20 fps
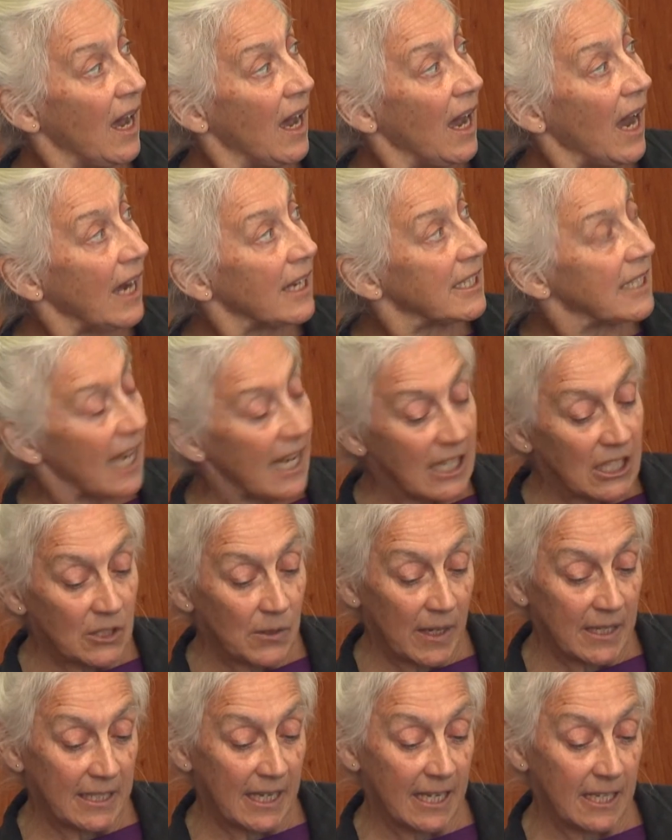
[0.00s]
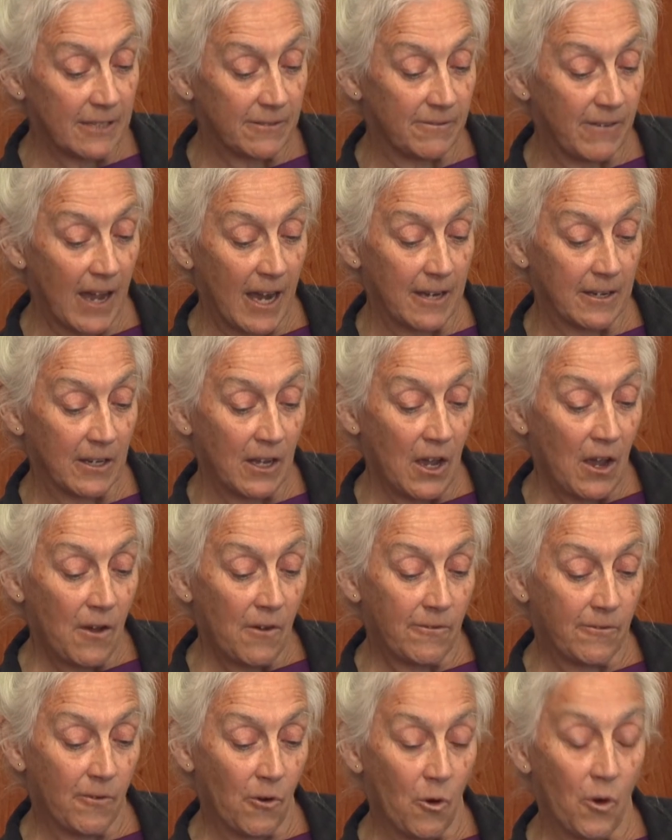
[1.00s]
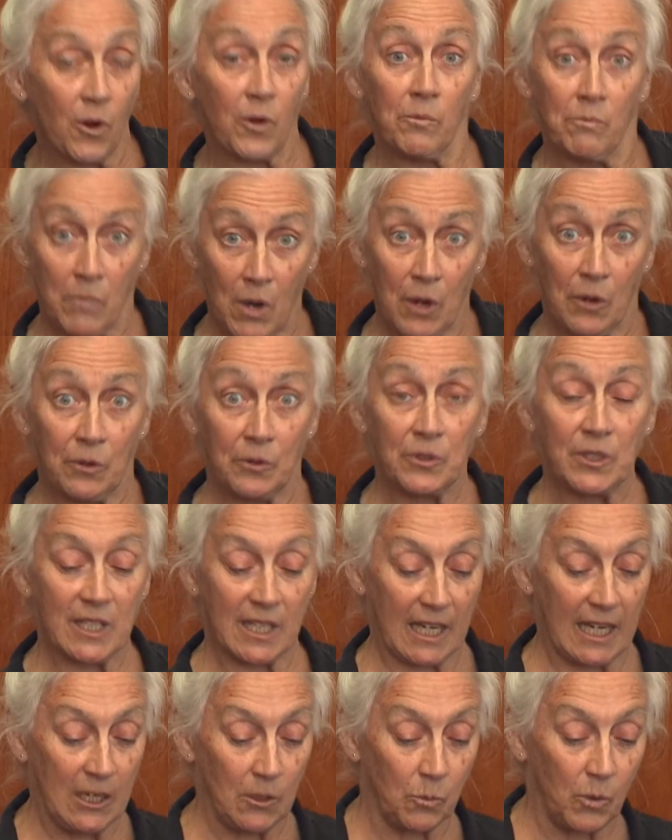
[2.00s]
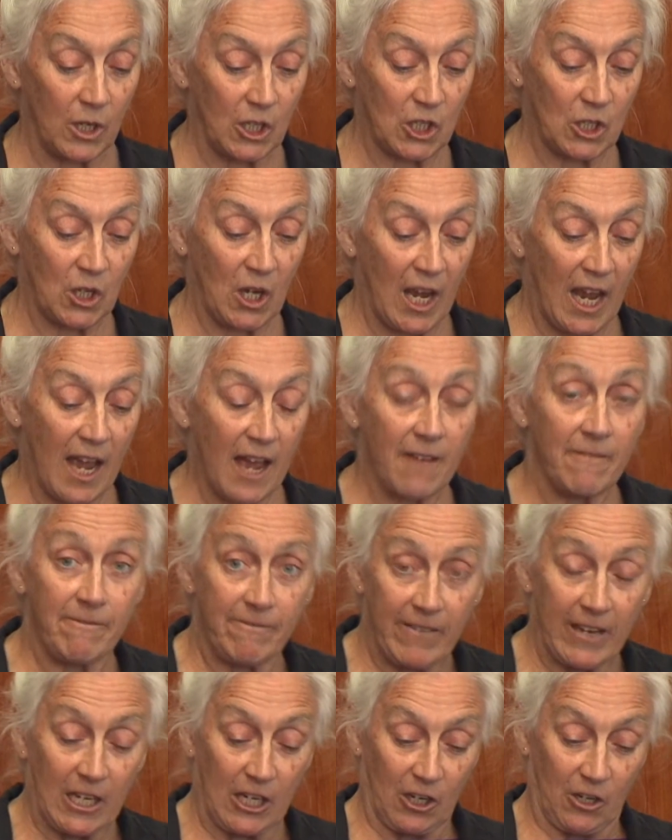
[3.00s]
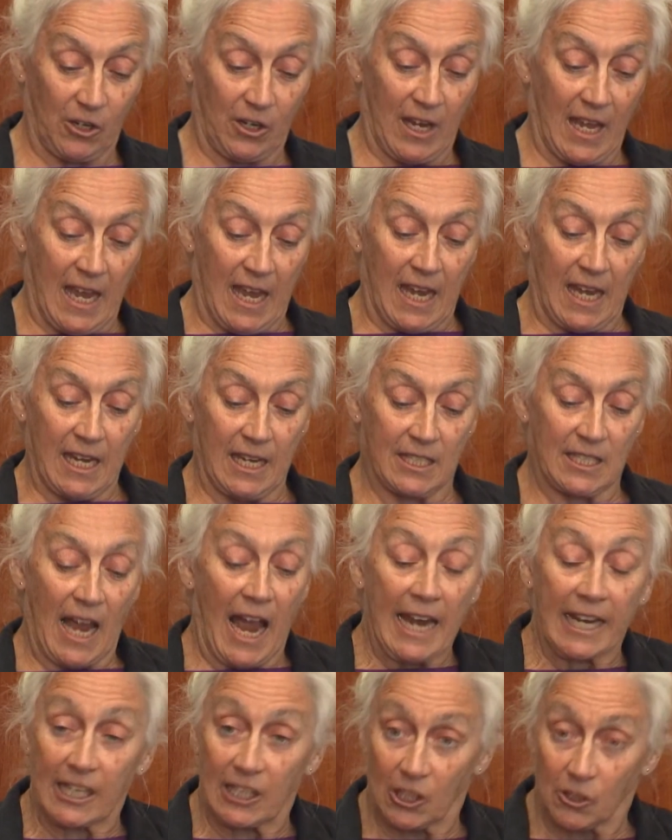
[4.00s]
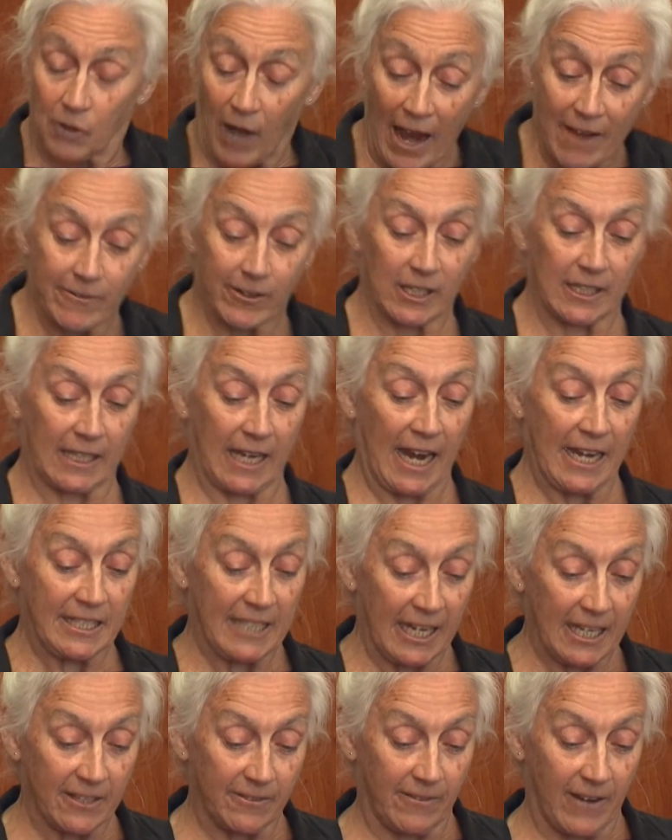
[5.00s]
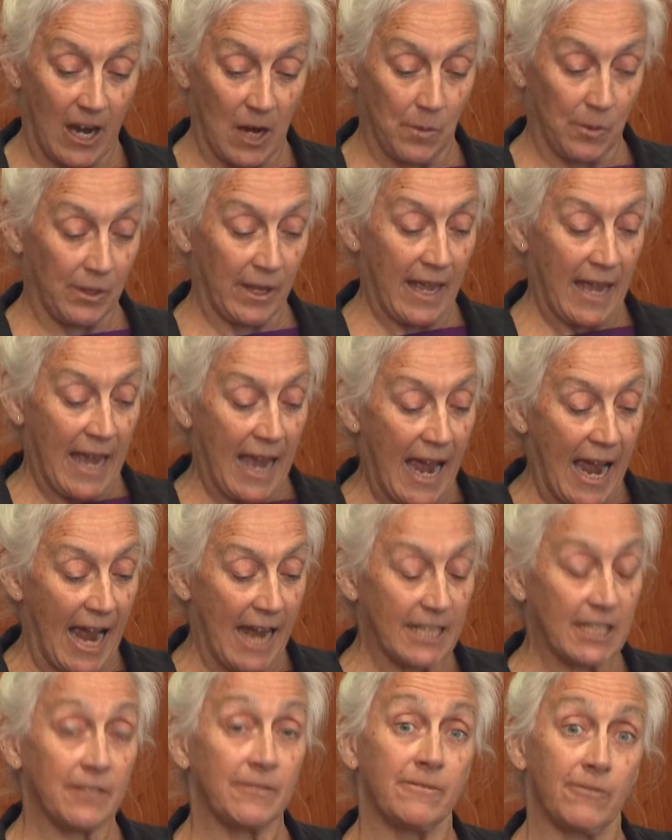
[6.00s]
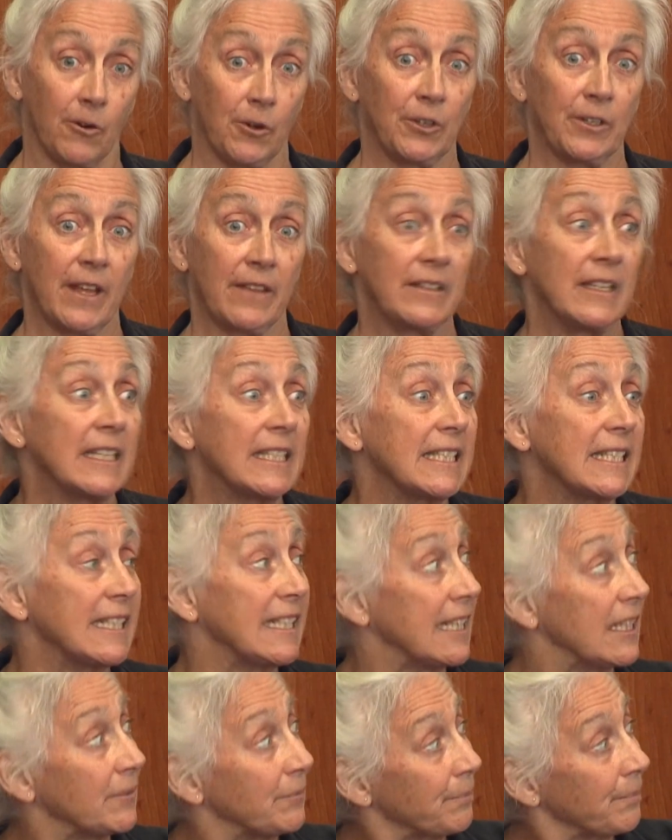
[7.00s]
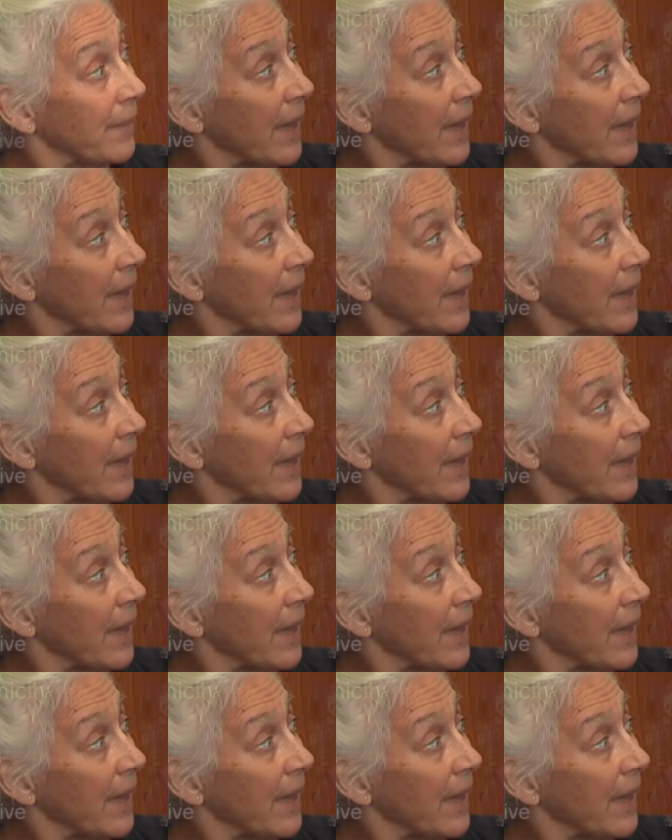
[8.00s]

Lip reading: I tend to identify 4 modes in which a figure is iconographically identifiable as of foreign ethnicity.